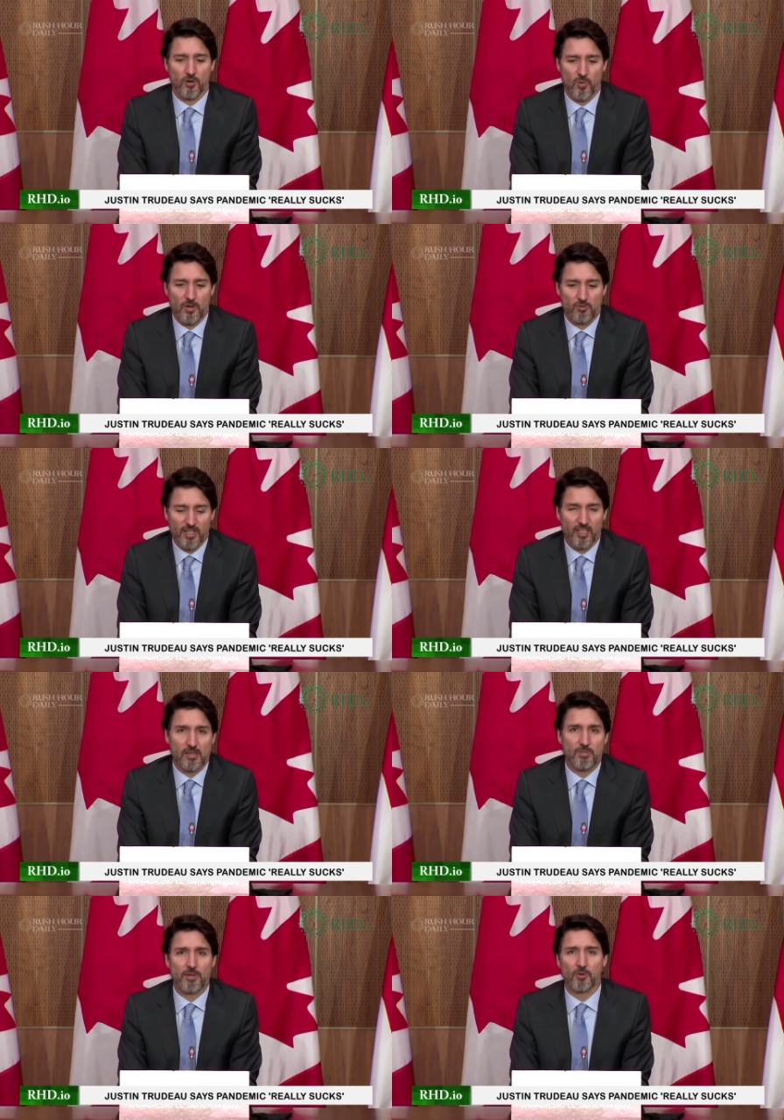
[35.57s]
Are we
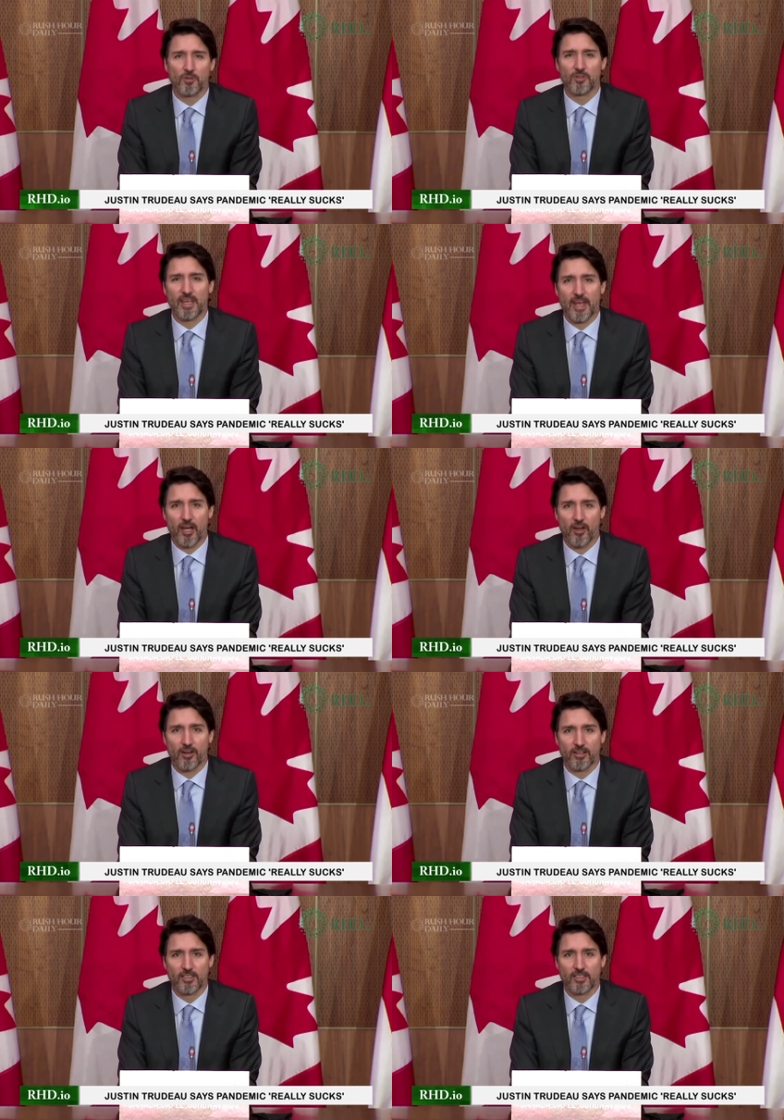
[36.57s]
really people who
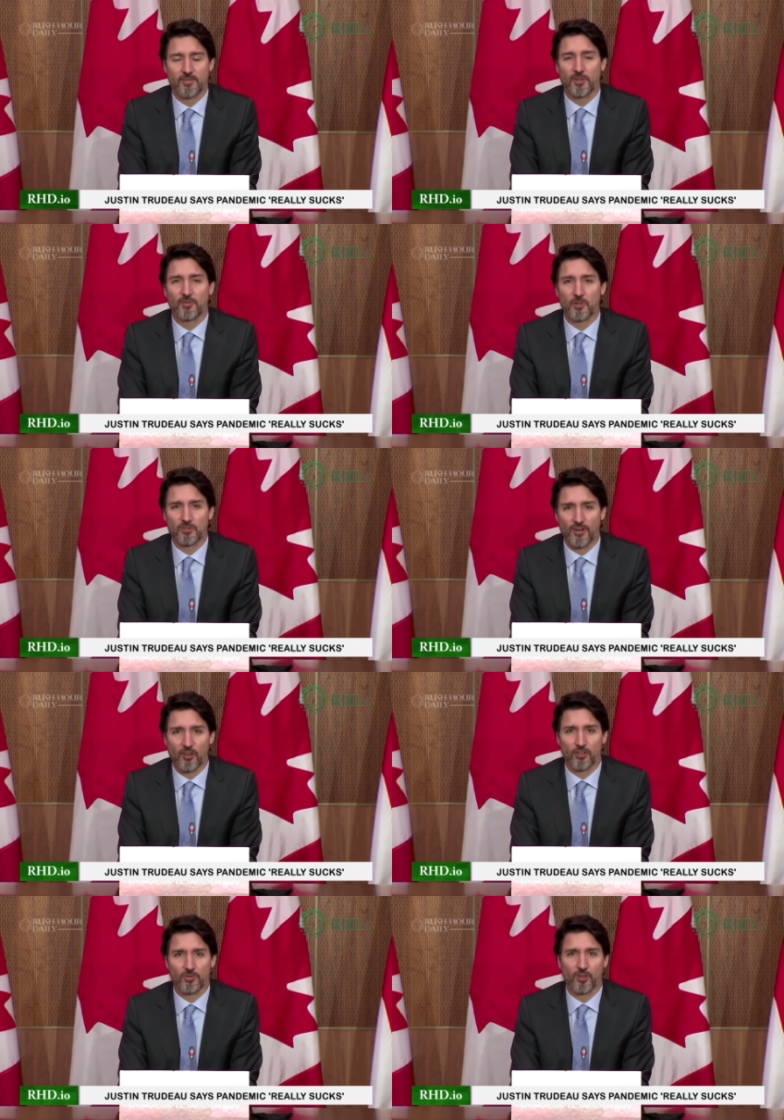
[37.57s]
care about the most
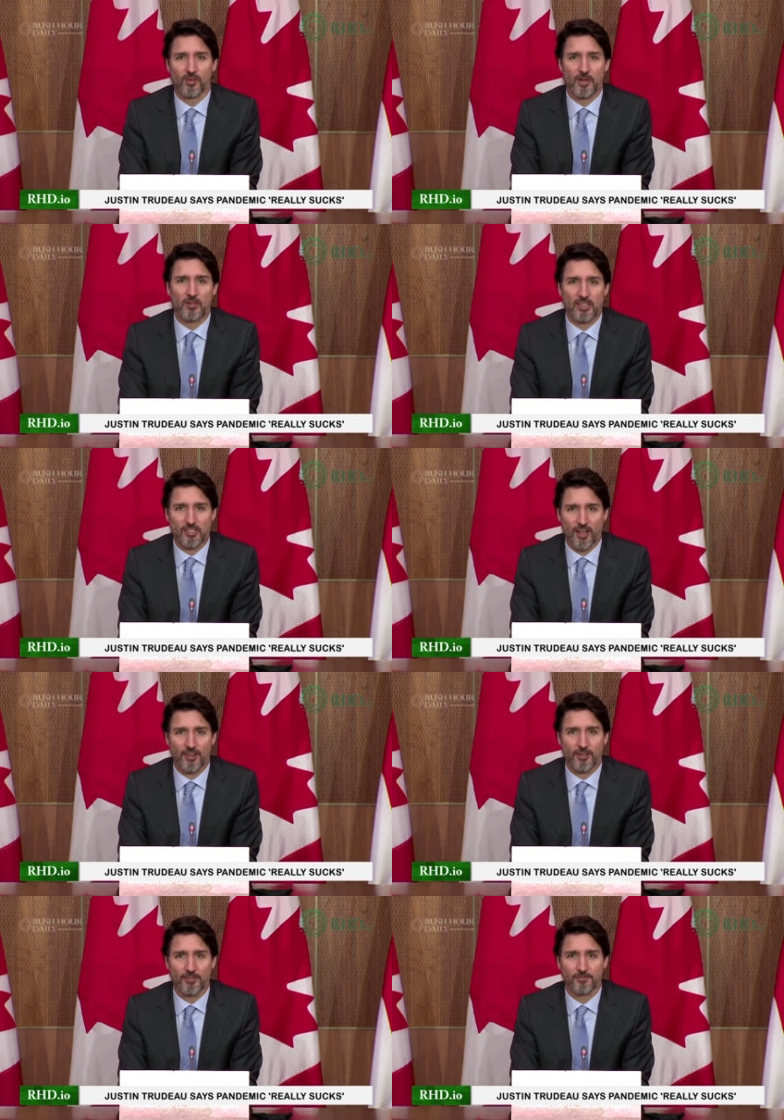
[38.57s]
vulnerable, about each
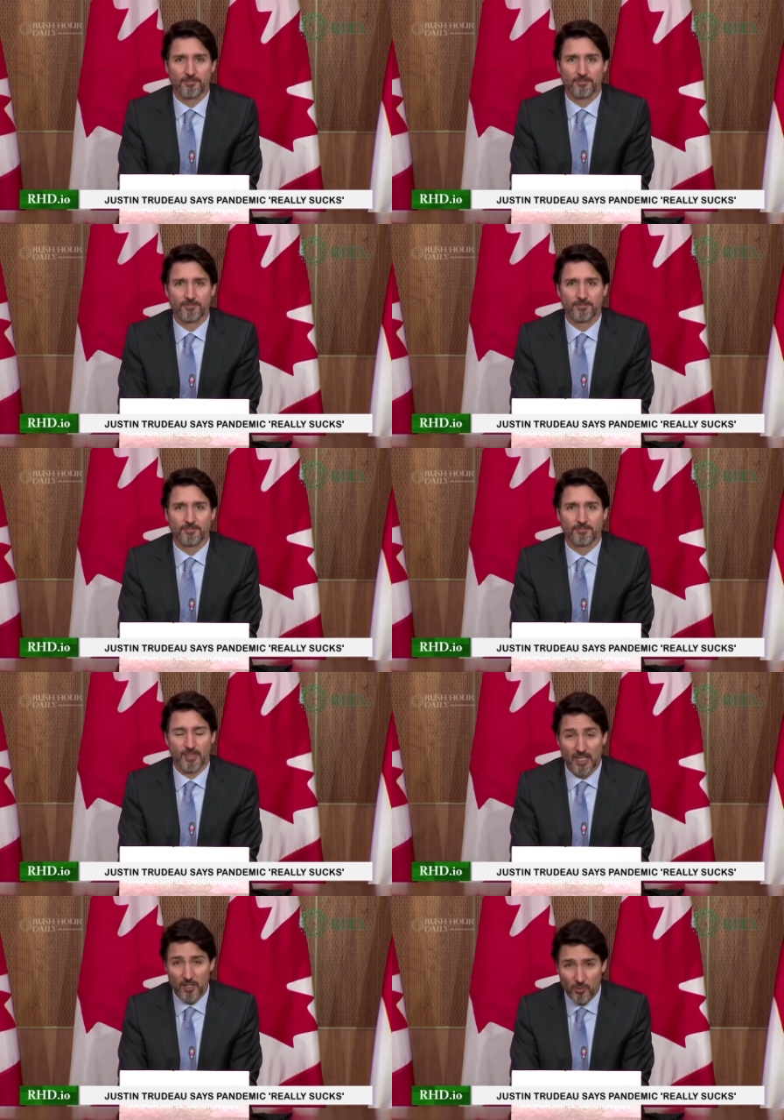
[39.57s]
other?
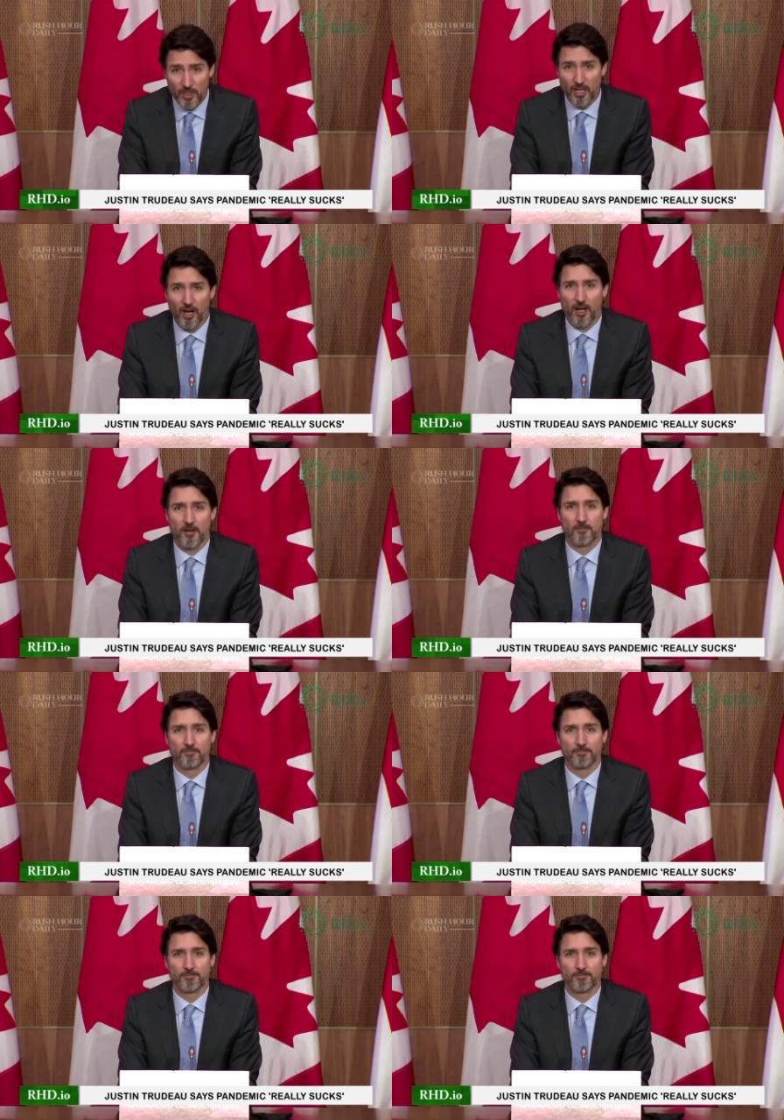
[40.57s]
I know we are.